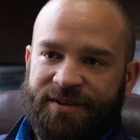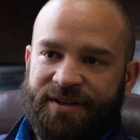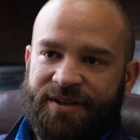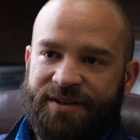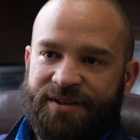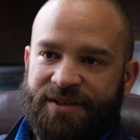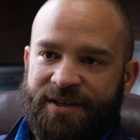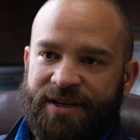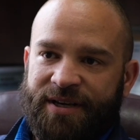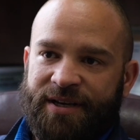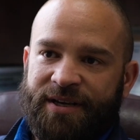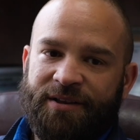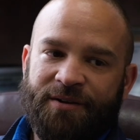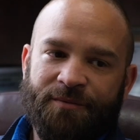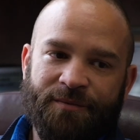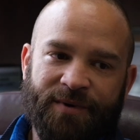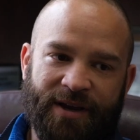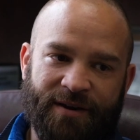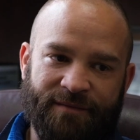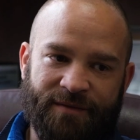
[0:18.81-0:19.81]
Tennessee, and
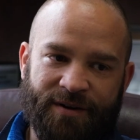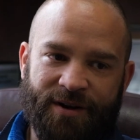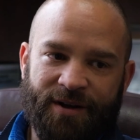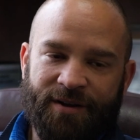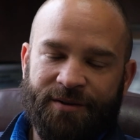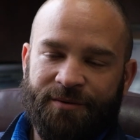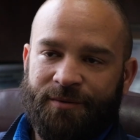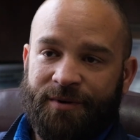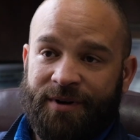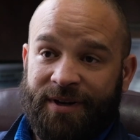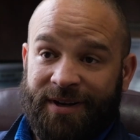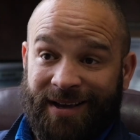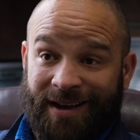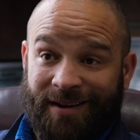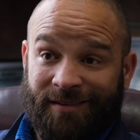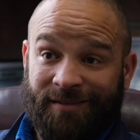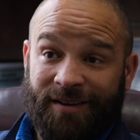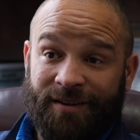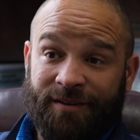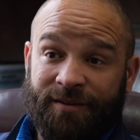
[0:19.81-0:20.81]
then we have another one
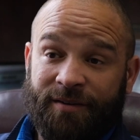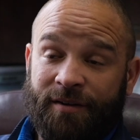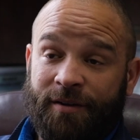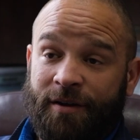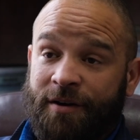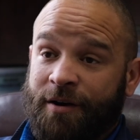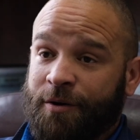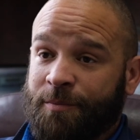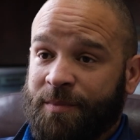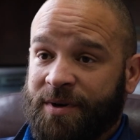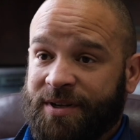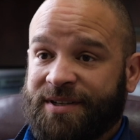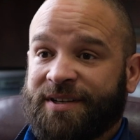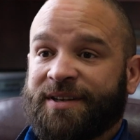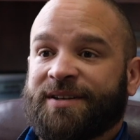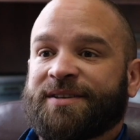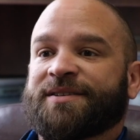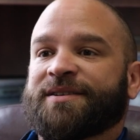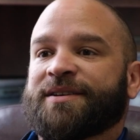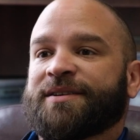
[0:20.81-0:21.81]
down in Tullahoma,
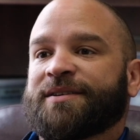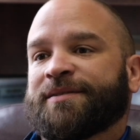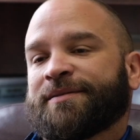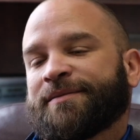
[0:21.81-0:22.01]
Tennessee.